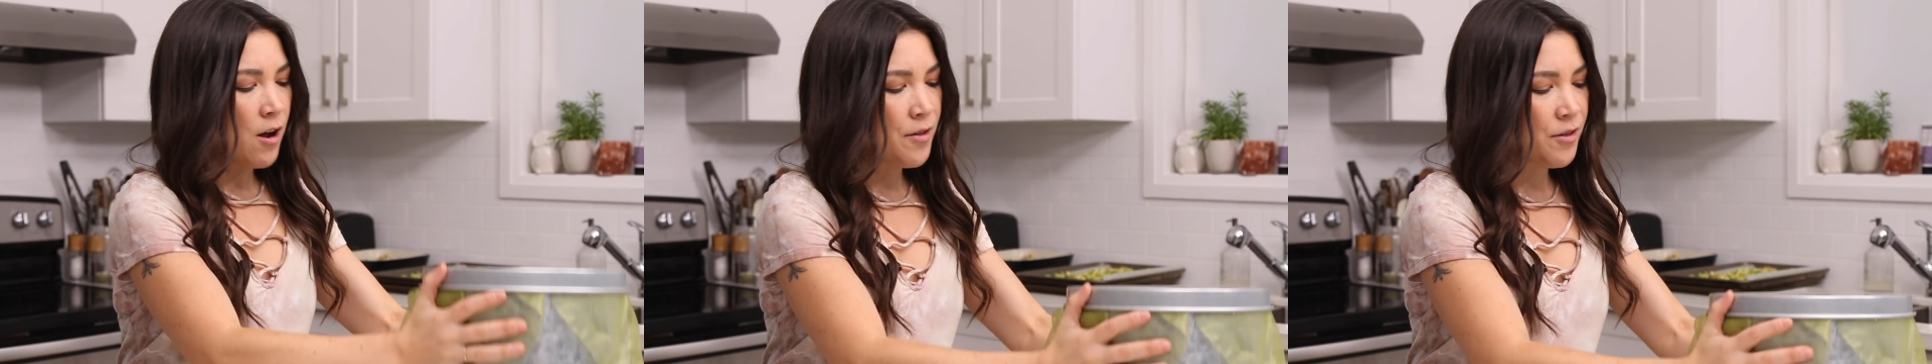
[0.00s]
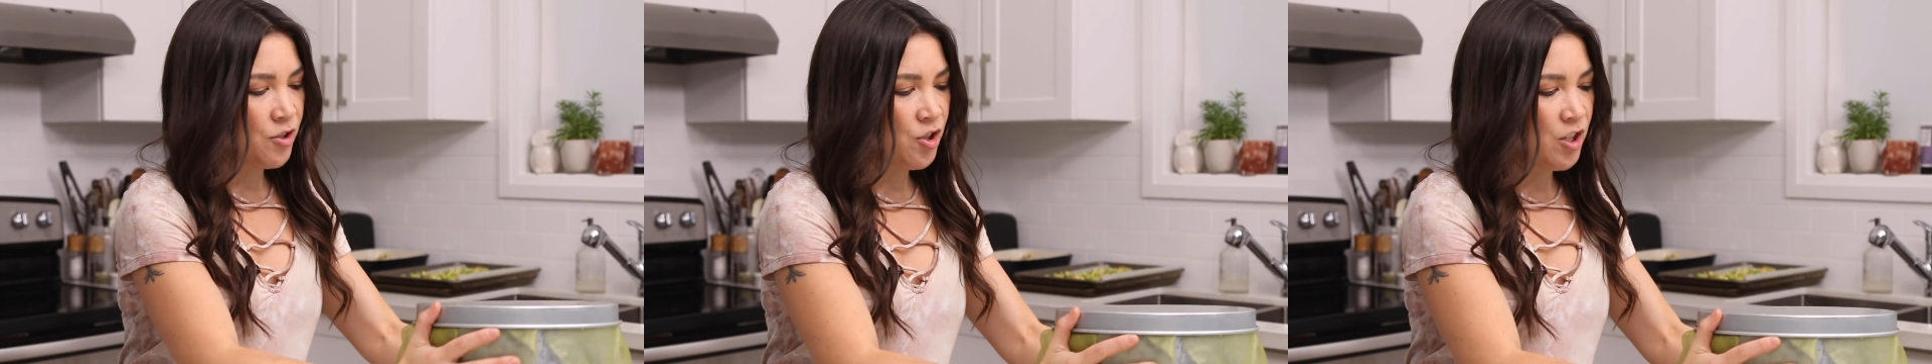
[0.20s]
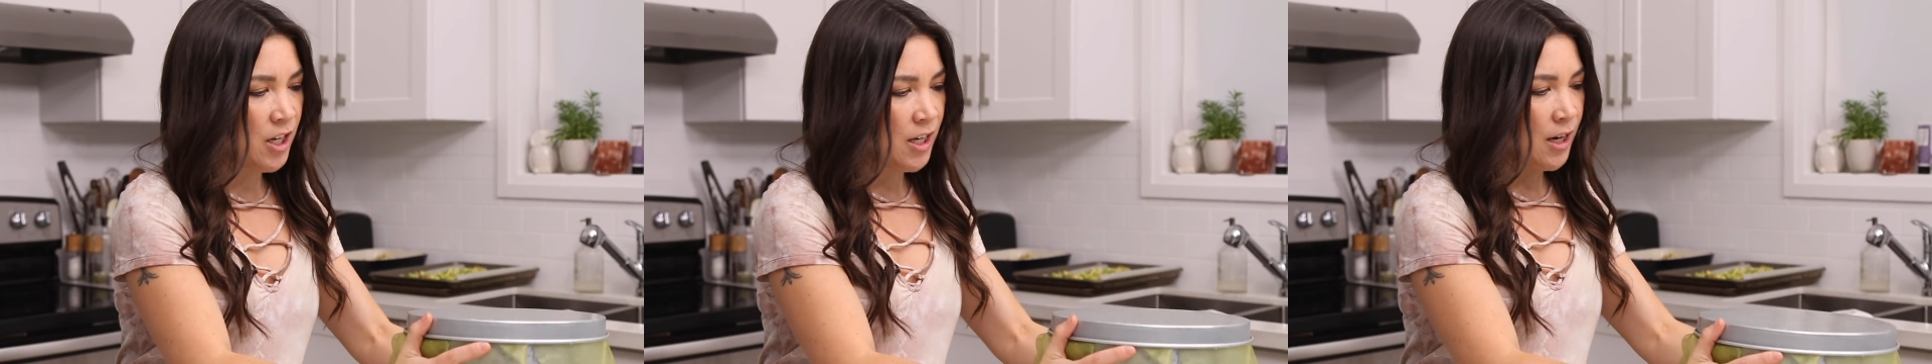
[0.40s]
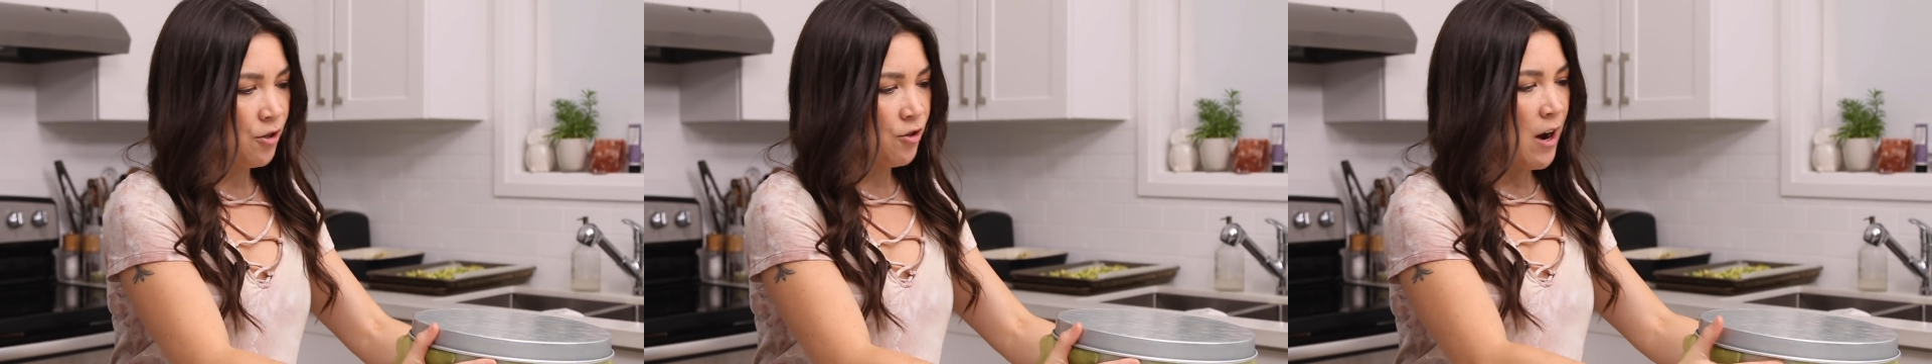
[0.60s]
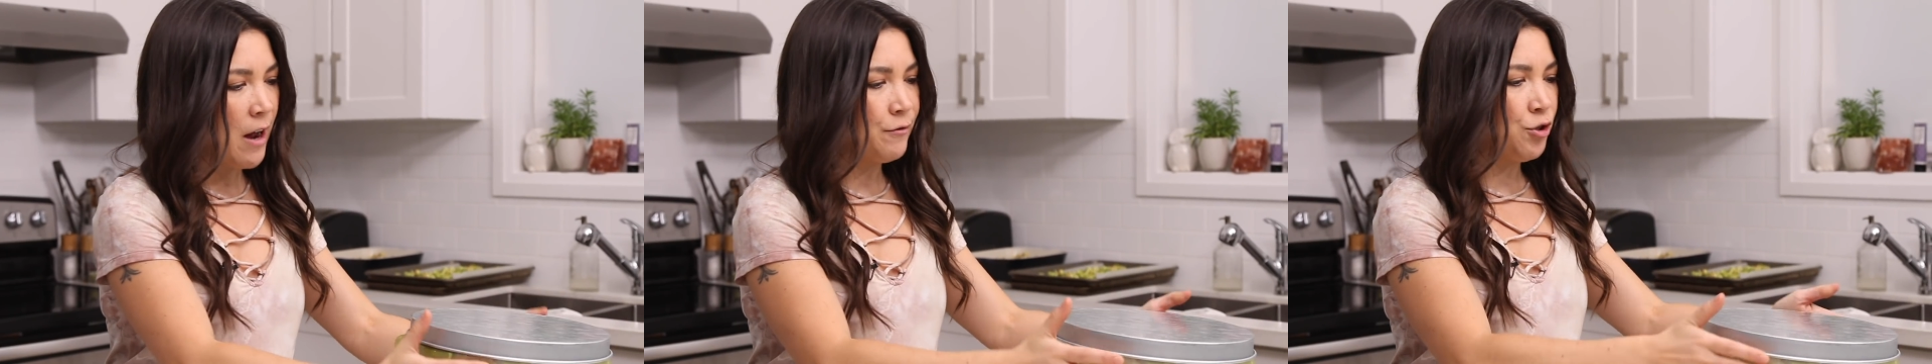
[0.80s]
got this tin at a
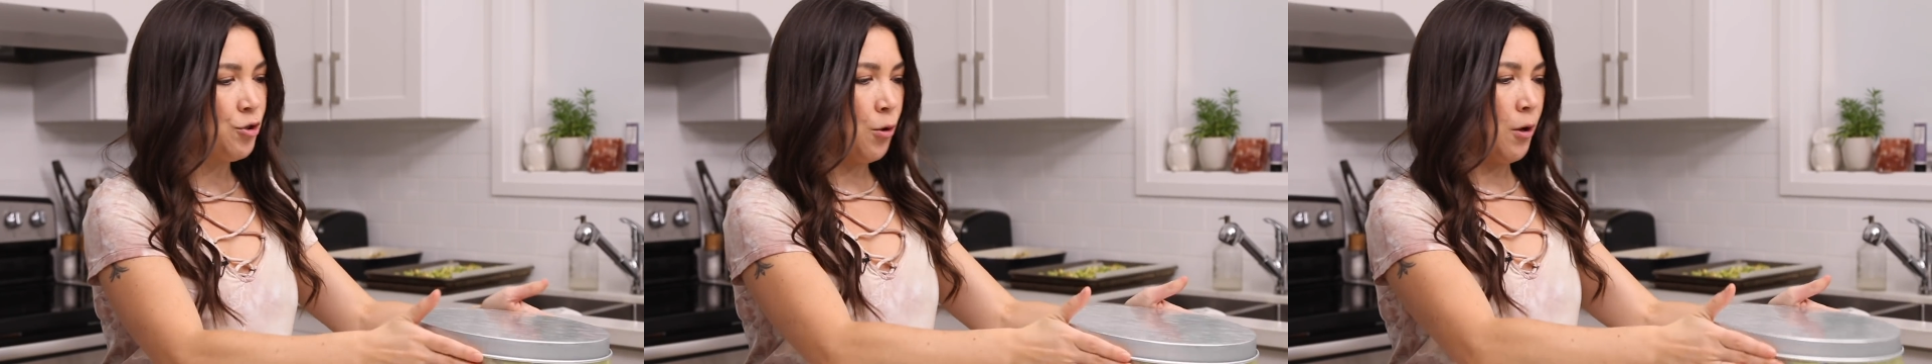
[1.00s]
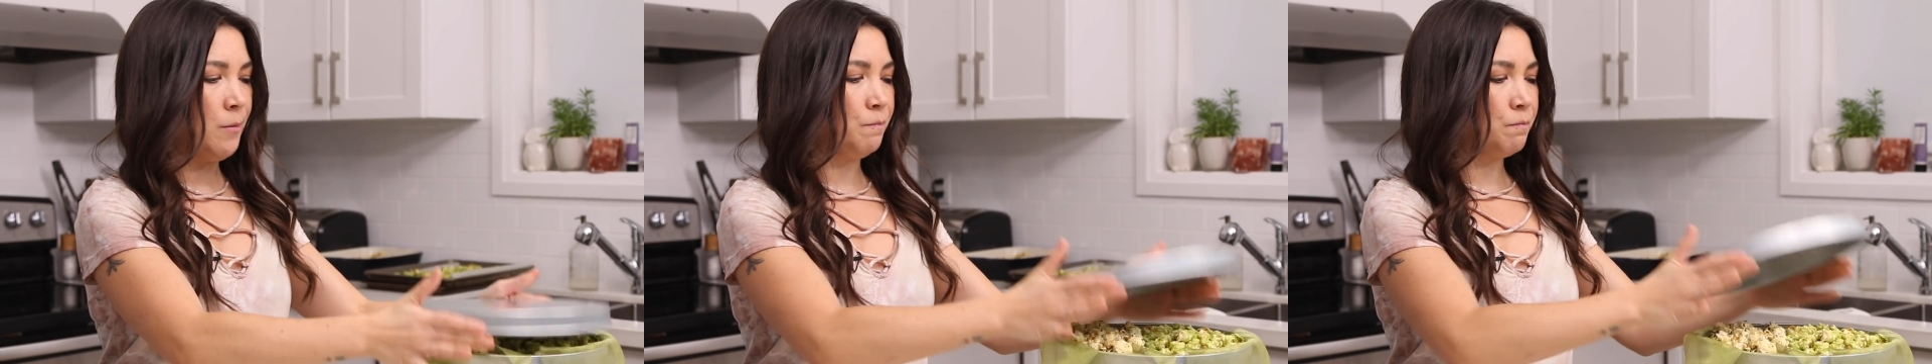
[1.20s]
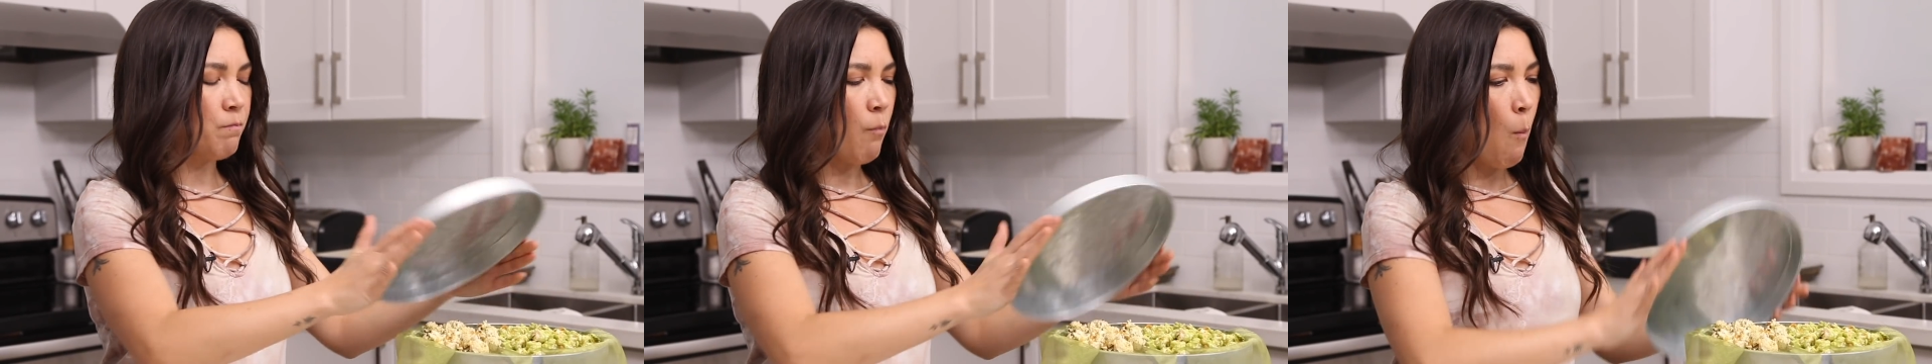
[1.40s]
craft store.